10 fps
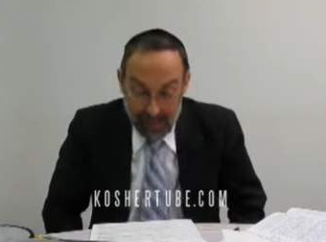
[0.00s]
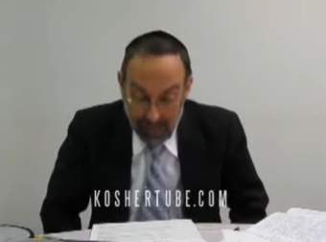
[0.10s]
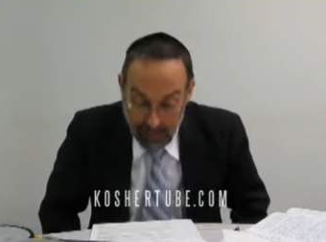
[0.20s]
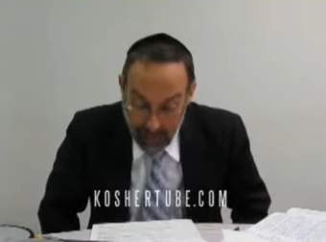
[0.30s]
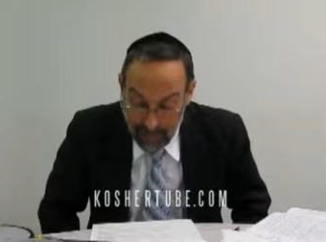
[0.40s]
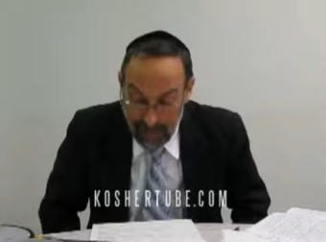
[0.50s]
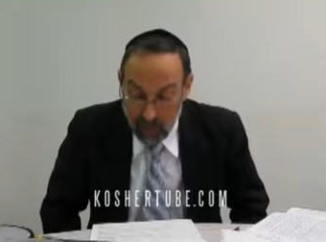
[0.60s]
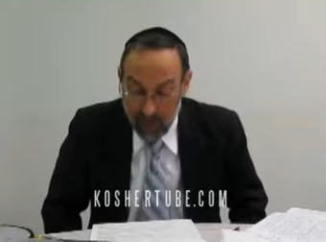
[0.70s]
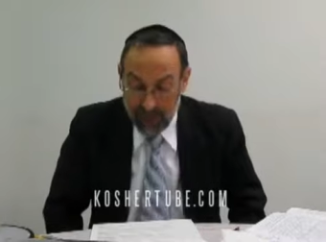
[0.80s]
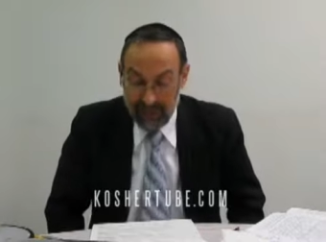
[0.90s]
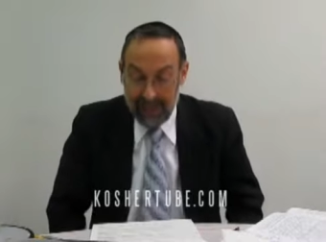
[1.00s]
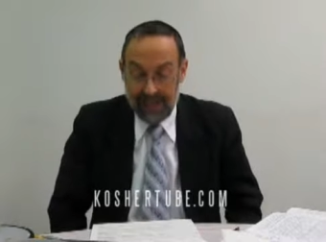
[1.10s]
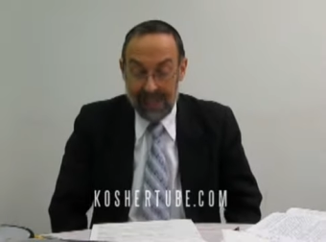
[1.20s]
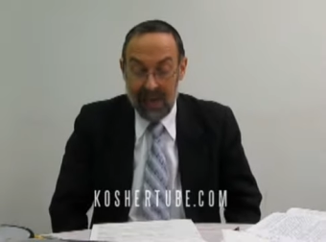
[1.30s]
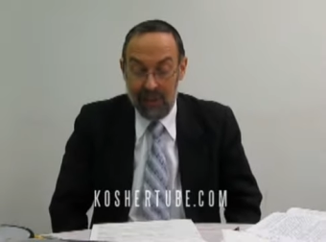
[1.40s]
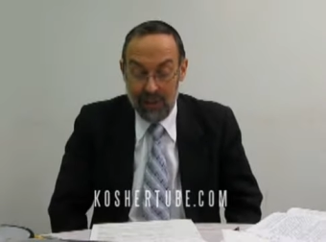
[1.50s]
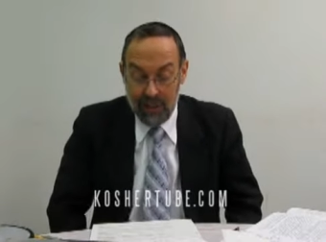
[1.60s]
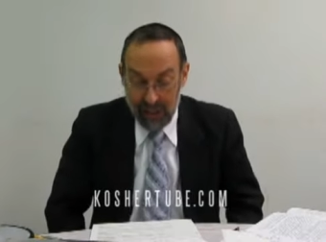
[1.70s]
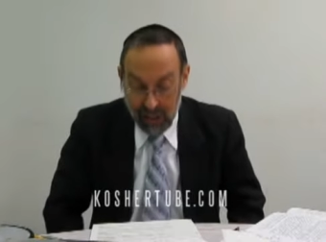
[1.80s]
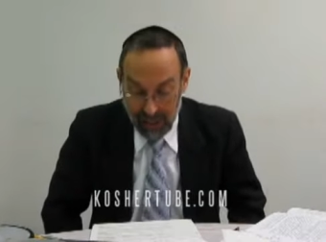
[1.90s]
maybe he wanted to take some
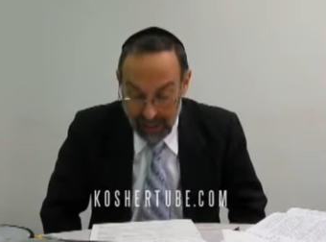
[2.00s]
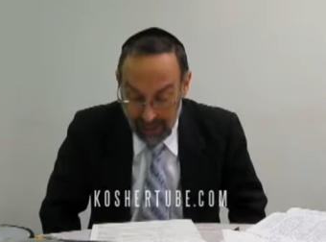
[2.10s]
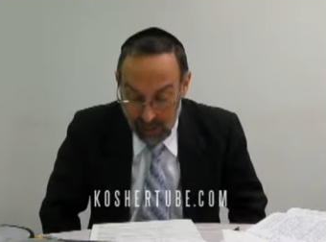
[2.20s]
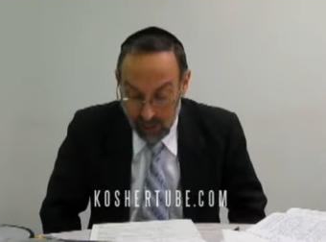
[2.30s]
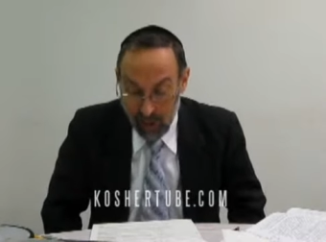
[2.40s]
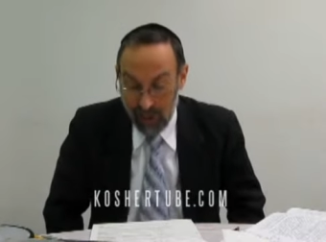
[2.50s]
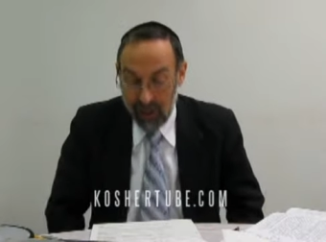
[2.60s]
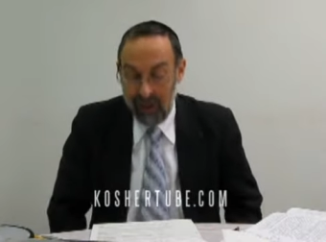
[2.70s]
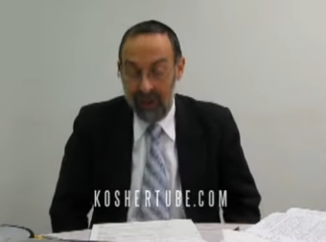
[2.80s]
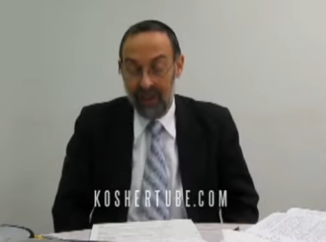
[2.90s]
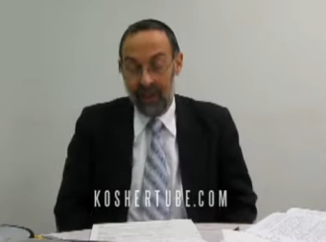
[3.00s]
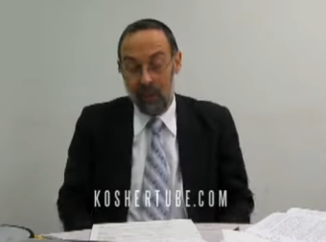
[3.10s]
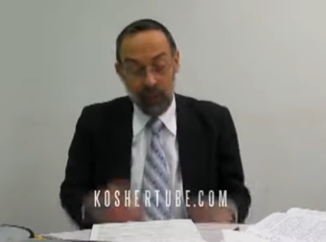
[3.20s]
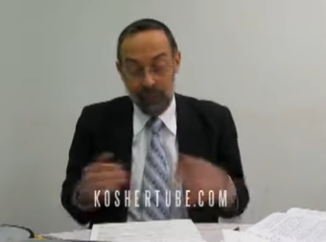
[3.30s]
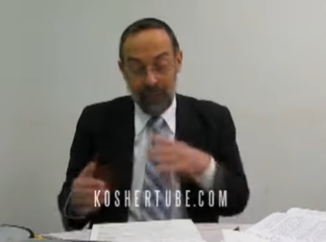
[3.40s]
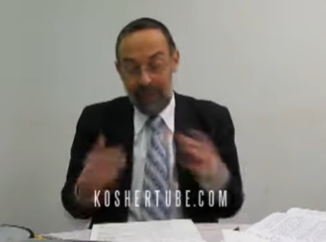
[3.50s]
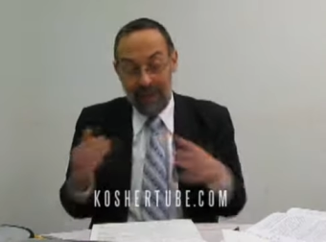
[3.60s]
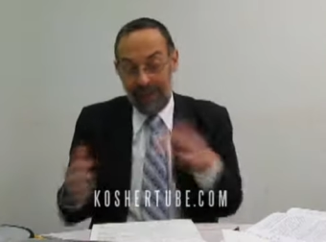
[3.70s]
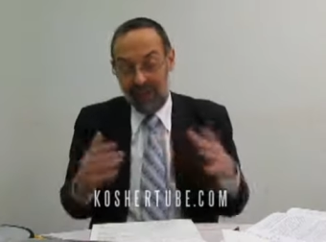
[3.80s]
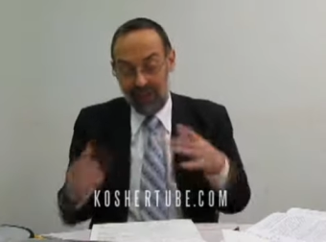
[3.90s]
revenge against his brother. It wouldn't be
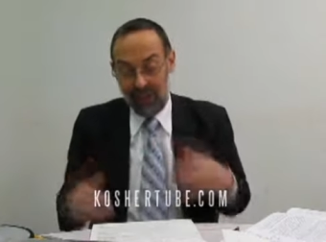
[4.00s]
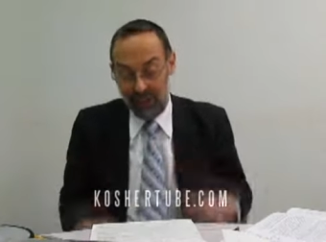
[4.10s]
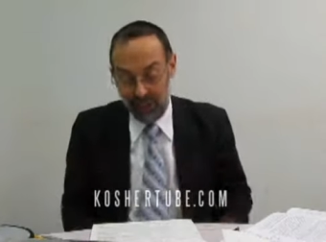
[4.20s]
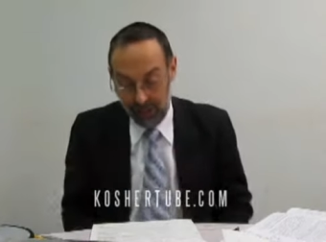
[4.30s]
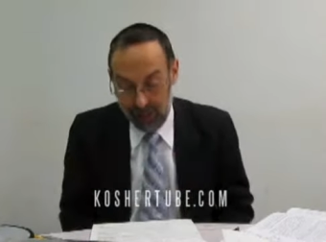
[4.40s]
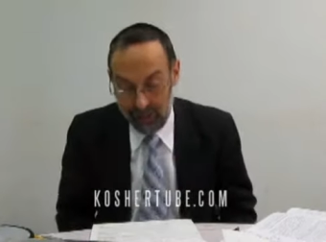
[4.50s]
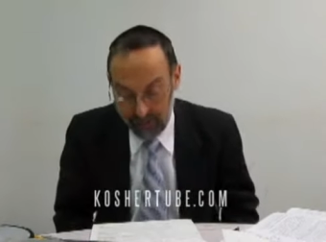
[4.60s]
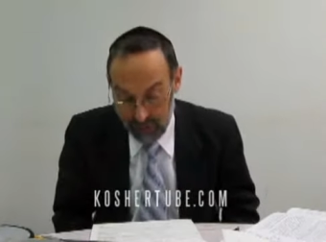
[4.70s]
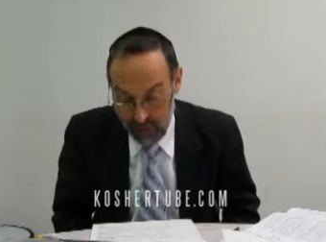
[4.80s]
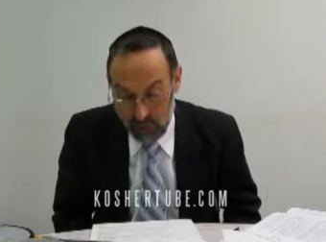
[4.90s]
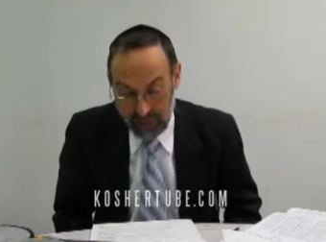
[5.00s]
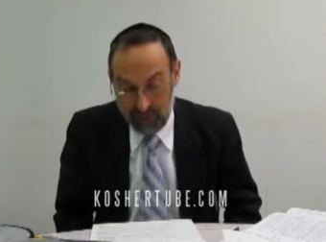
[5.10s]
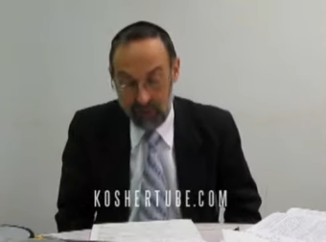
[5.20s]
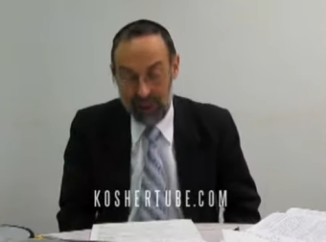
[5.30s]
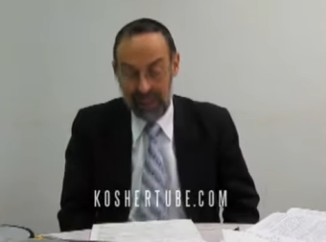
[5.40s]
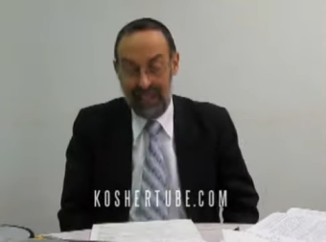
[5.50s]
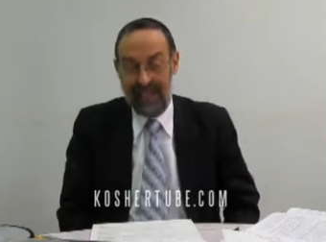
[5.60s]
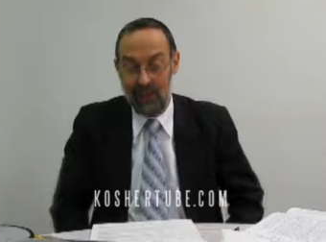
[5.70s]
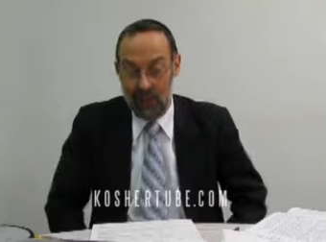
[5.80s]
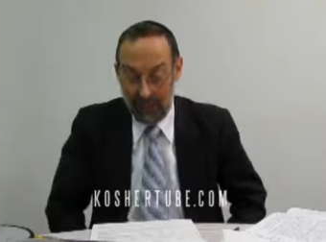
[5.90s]
commensurate to the suffering of twenty-two years that
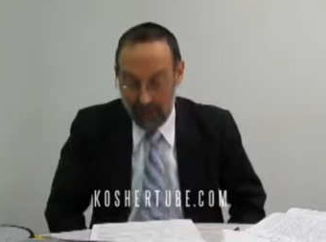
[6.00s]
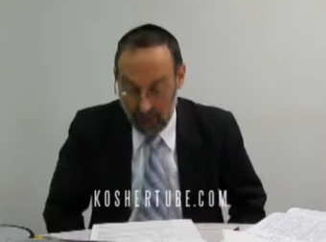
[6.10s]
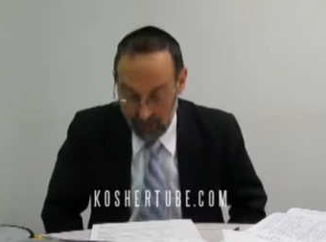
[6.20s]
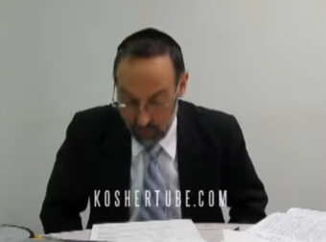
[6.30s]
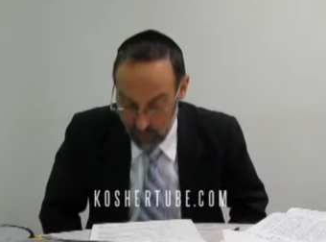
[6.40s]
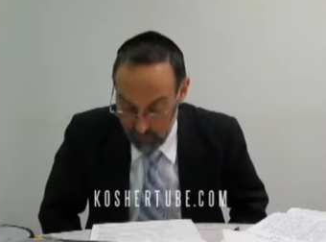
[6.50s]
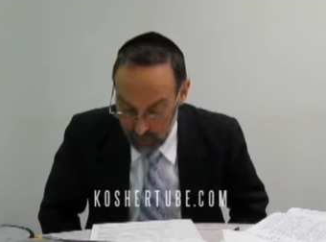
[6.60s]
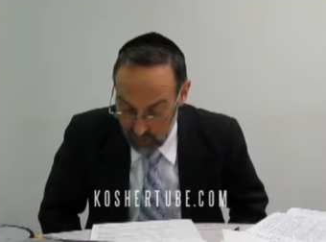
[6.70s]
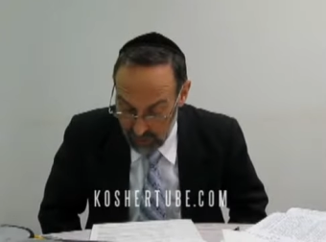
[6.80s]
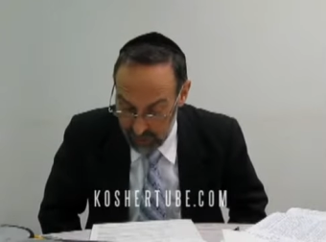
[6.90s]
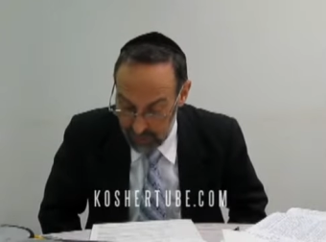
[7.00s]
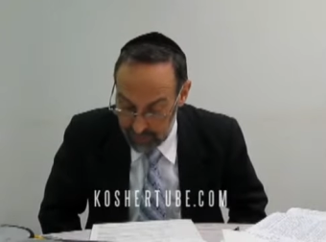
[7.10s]
he went underwent.